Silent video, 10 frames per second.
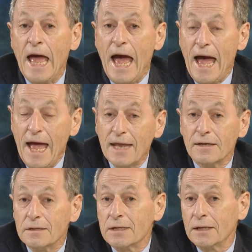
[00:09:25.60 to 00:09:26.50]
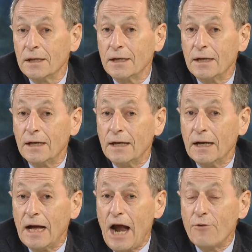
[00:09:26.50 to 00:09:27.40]
and
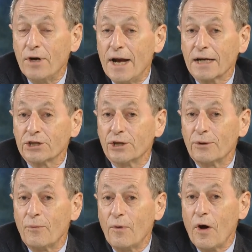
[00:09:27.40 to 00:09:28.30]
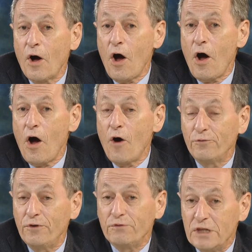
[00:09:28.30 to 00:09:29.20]
a reduction of
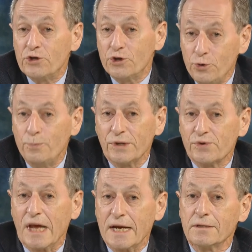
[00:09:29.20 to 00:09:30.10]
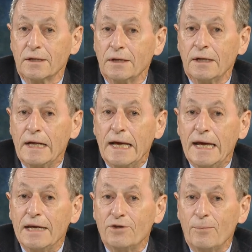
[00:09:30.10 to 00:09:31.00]
52%
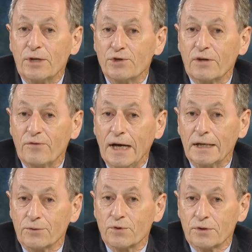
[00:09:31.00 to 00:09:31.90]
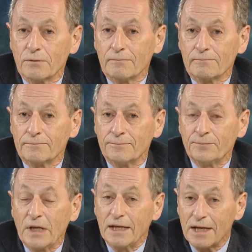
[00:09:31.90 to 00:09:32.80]
in domestic violence.
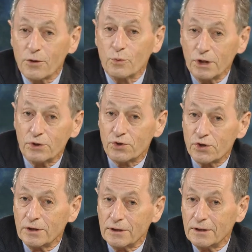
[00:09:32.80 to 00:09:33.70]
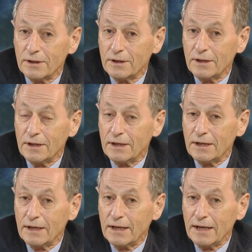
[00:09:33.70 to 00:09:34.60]
In other words,
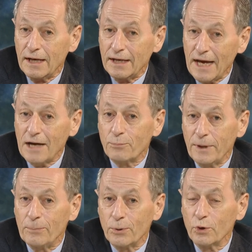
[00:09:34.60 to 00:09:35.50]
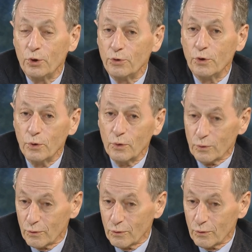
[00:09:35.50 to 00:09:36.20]
young people who